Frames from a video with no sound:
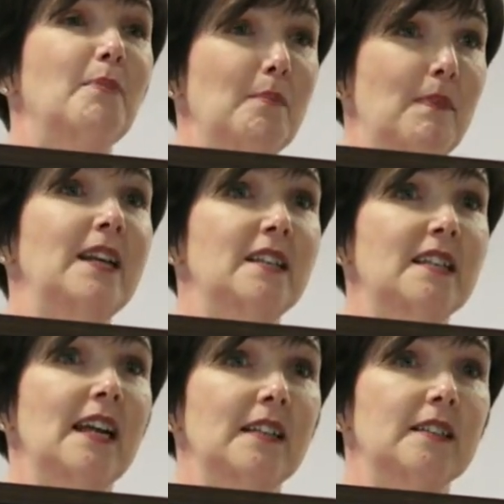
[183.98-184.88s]
but
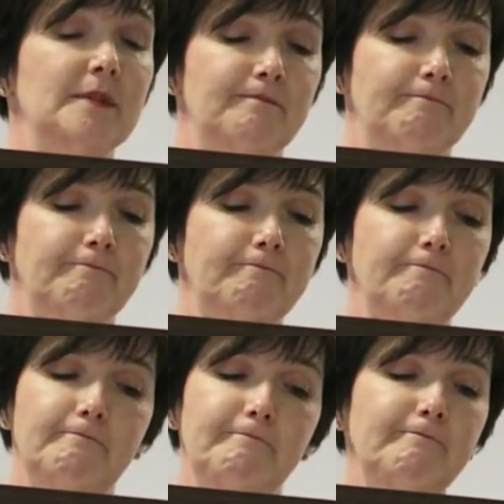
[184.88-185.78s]
mindset.
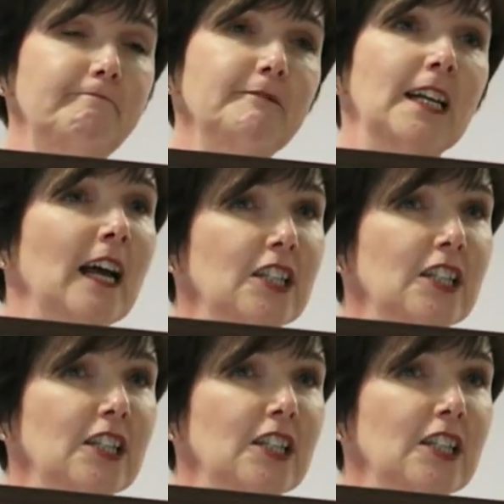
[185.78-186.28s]
And